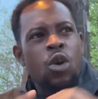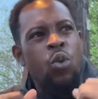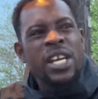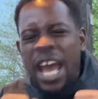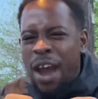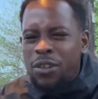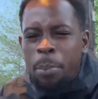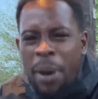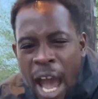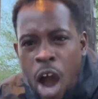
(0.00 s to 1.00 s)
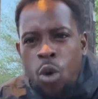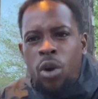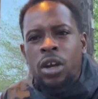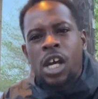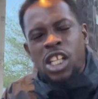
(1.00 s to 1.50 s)
We have the
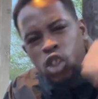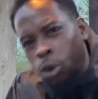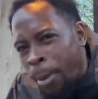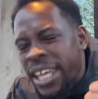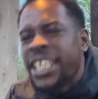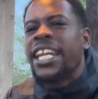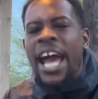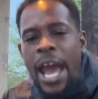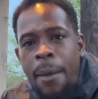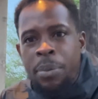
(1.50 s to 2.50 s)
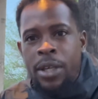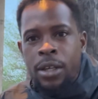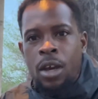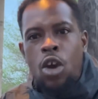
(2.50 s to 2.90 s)
power to make it happen.